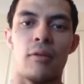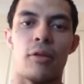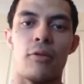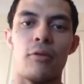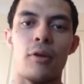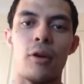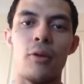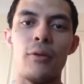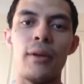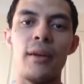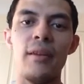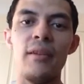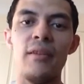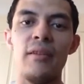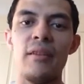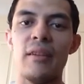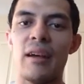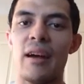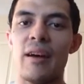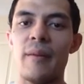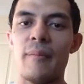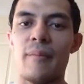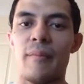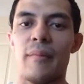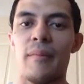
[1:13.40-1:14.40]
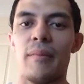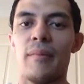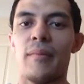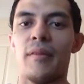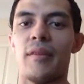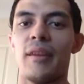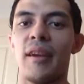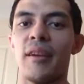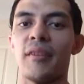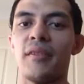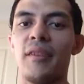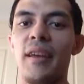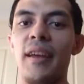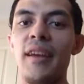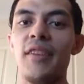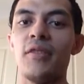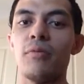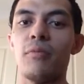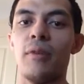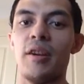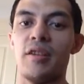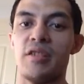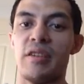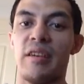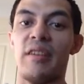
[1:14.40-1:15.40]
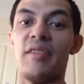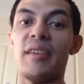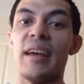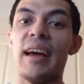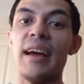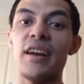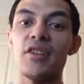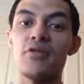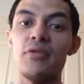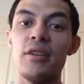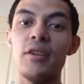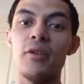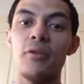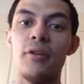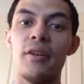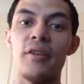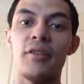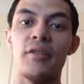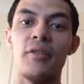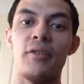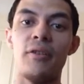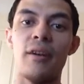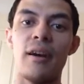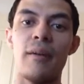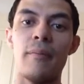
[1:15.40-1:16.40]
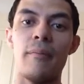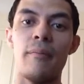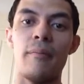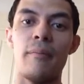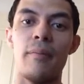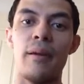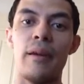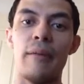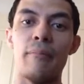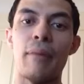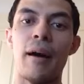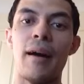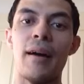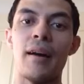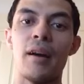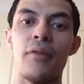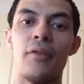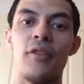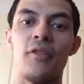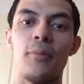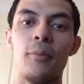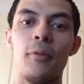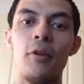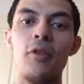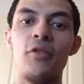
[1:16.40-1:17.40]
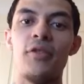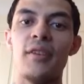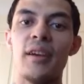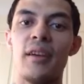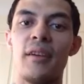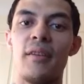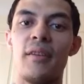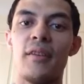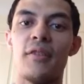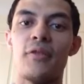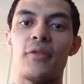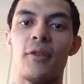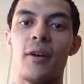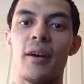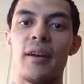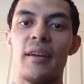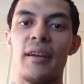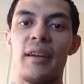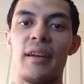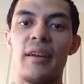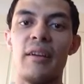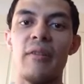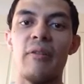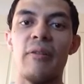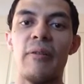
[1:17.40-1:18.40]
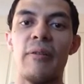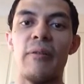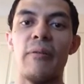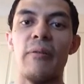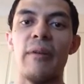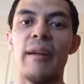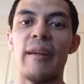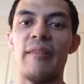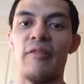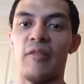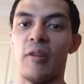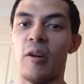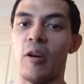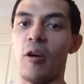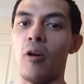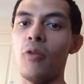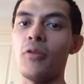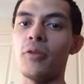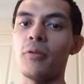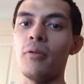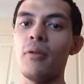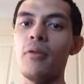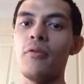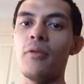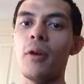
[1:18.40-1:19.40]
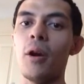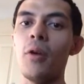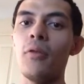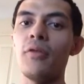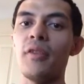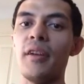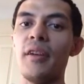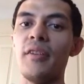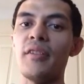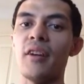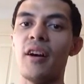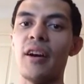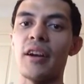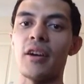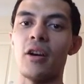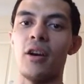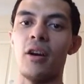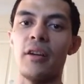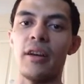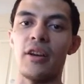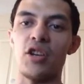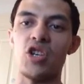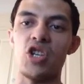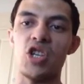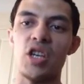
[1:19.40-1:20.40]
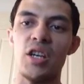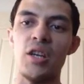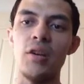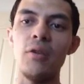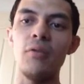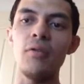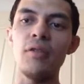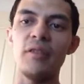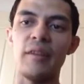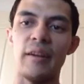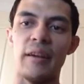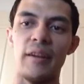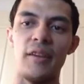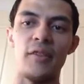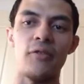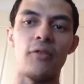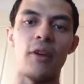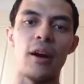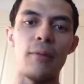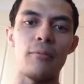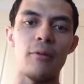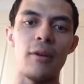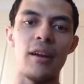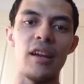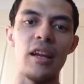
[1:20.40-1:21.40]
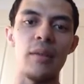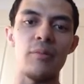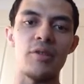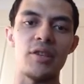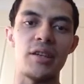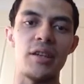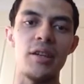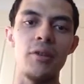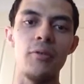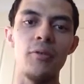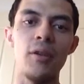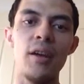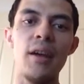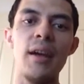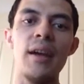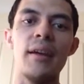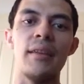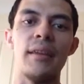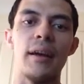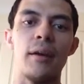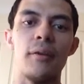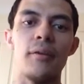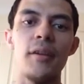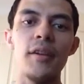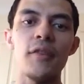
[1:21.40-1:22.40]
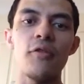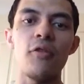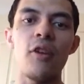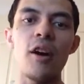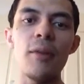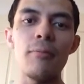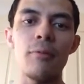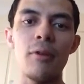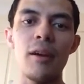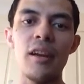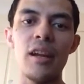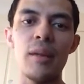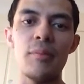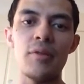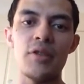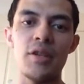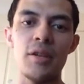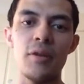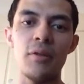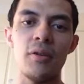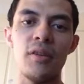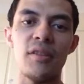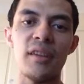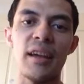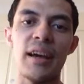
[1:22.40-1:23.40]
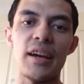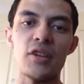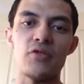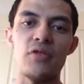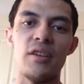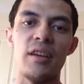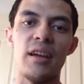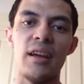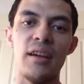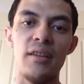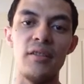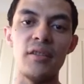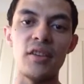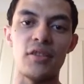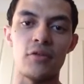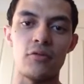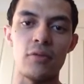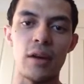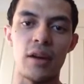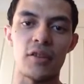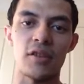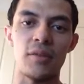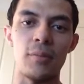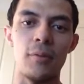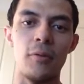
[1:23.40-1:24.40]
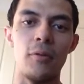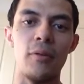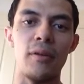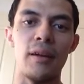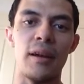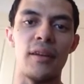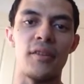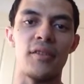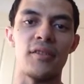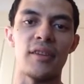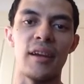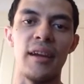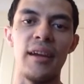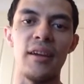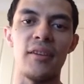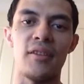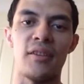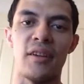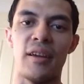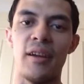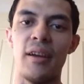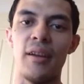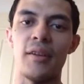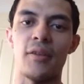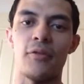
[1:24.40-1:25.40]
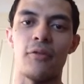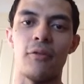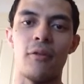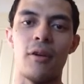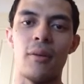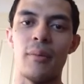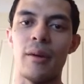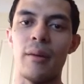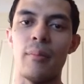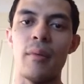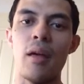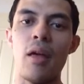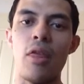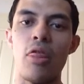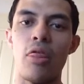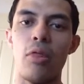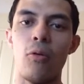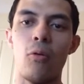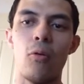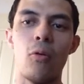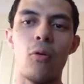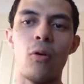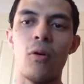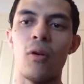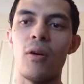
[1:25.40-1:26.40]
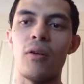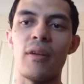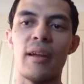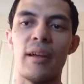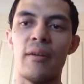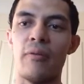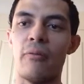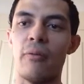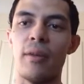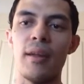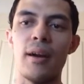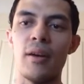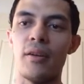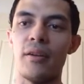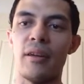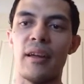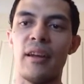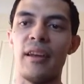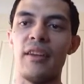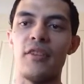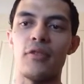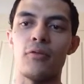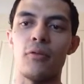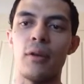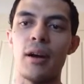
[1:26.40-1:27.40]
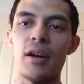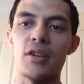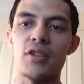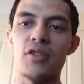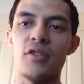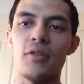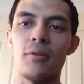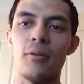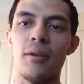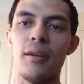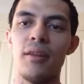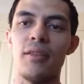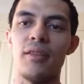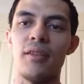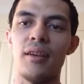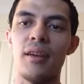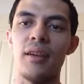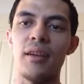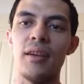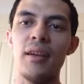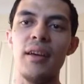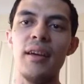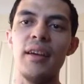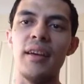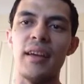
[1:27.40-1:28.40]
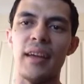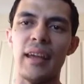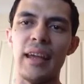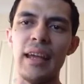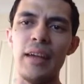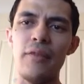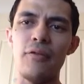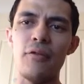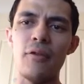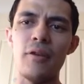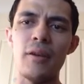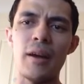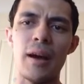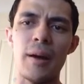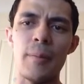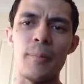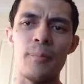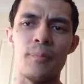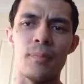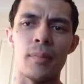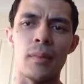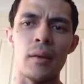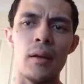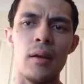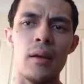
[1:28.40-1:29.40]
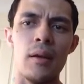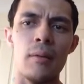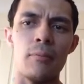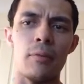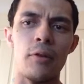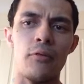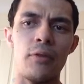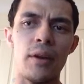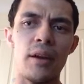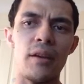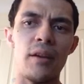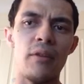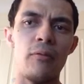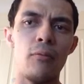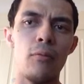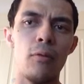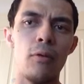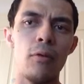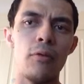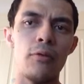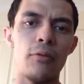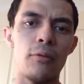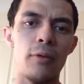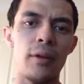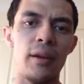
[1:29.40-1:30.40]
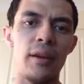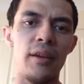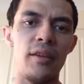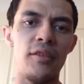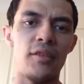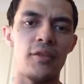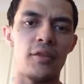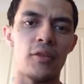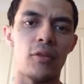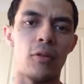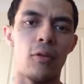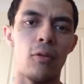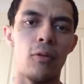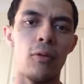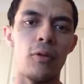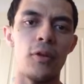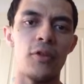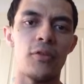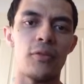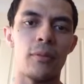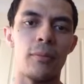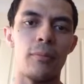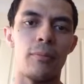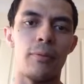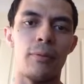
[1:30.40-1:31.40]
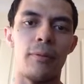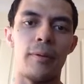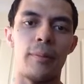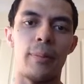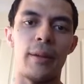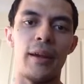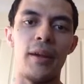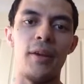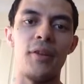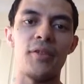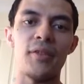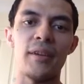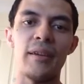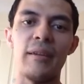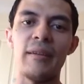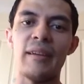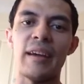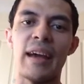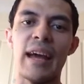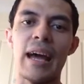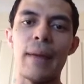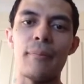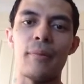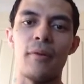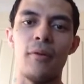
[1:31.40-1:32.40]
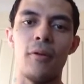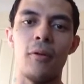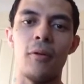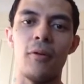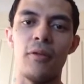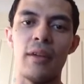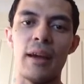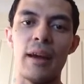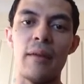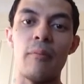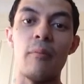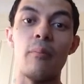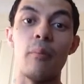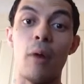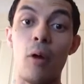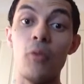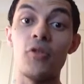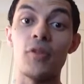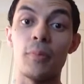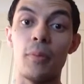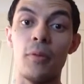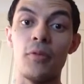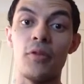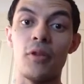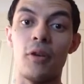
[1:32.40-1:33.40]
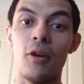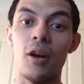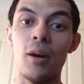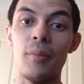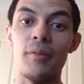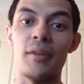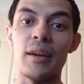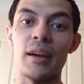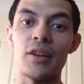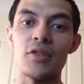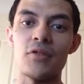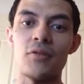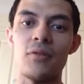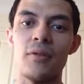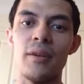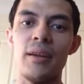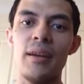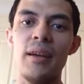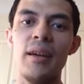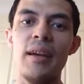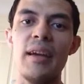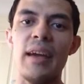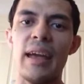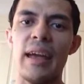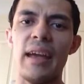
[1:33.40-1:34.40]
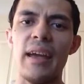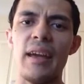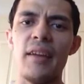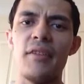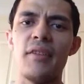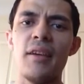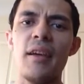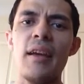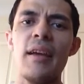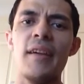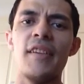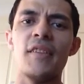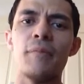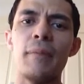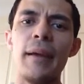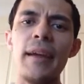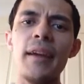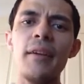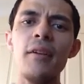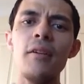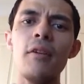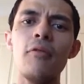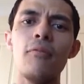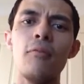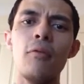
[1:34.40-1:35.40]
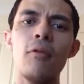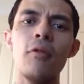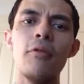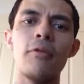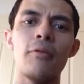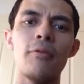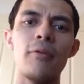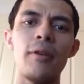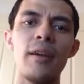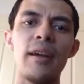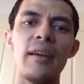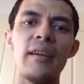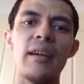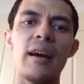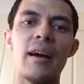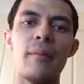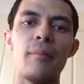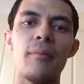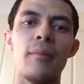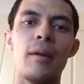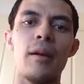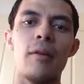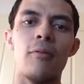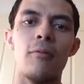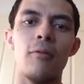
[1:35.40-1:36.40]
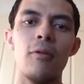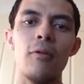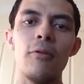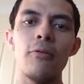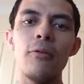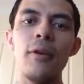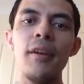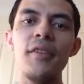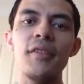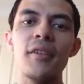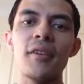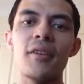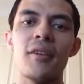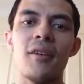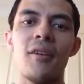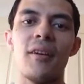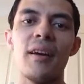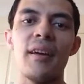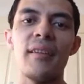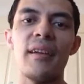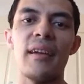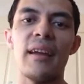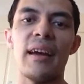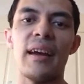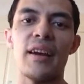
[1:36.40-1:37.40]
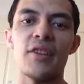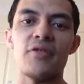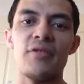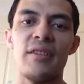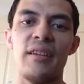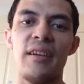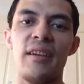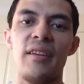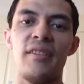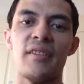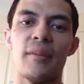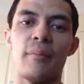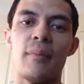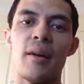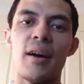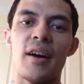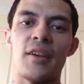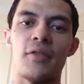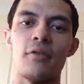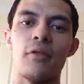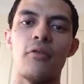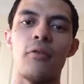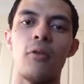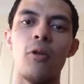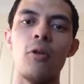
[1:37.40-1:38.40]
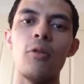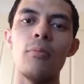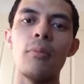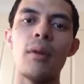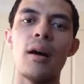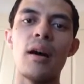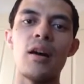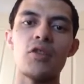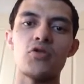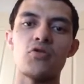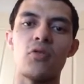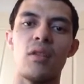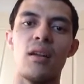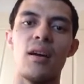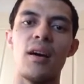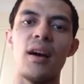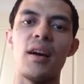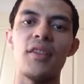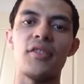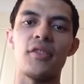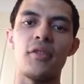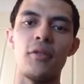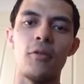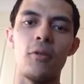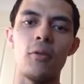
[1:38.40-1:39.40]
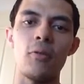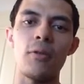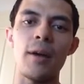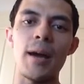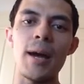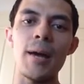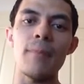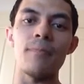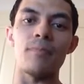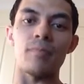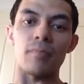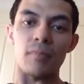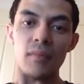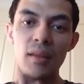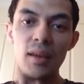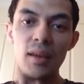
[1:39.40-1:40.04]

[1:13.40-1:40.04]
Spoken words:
throwing techniques, which is actually going to be part of his moveset in this fight here. It also involves his iconic shield, his vibranium shield. Now, this vibranium shield is actually indestructible. It has tanked hits from Thor without any scratches or anything. Even prevented Wolverine's claws from piercing Cap and all that multiple times, actually. And speaking of Wolverine, Wolverine's a guy that actually is a master of all martial arts and all that.